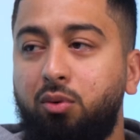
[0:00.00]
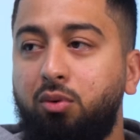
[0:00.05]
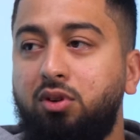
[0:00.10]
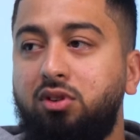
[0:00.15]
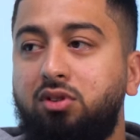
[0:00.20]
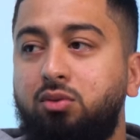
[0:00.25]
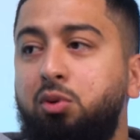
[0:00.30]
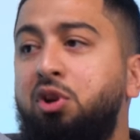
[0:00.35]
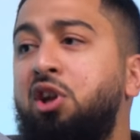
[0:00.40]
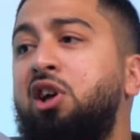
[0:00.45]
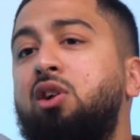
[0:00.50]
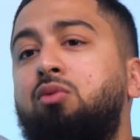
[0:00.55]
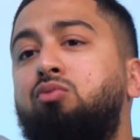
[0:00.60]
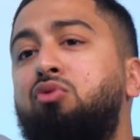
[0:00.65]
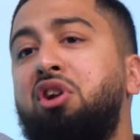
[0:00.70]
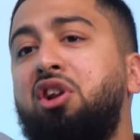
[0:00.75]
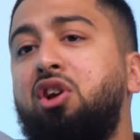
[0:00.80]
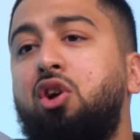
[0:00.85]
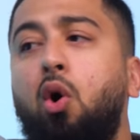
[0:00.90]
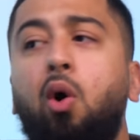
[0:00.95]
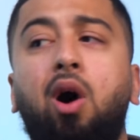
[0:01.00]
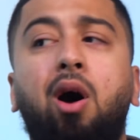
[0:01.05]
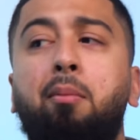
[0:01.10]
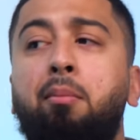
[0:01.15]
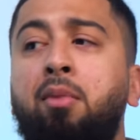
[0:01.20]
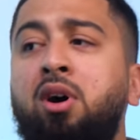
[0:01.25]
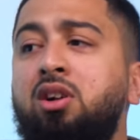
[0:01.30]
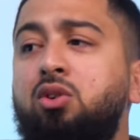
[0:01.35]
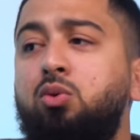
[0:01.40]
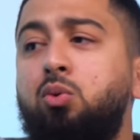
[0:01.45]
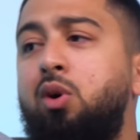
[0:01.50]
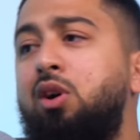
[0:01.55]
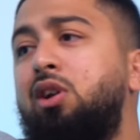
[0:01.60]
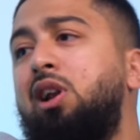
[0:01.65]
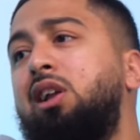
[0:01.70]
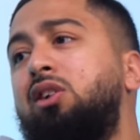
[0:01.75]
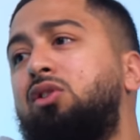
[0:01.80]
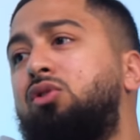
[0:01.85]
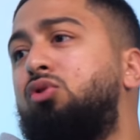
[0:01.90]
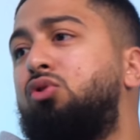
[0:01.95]
always, we didn't really go out much. We weren't
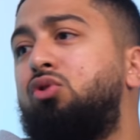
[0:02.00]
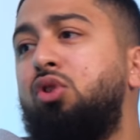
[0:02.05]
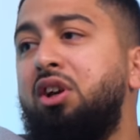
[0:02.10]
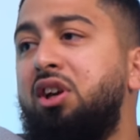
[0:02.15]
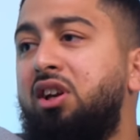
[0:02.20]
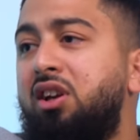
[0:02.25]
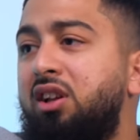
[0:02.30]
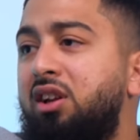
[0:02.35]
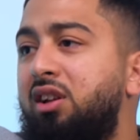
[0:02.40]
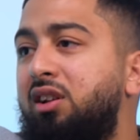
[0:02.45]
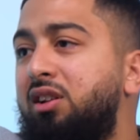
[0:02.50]
like drinking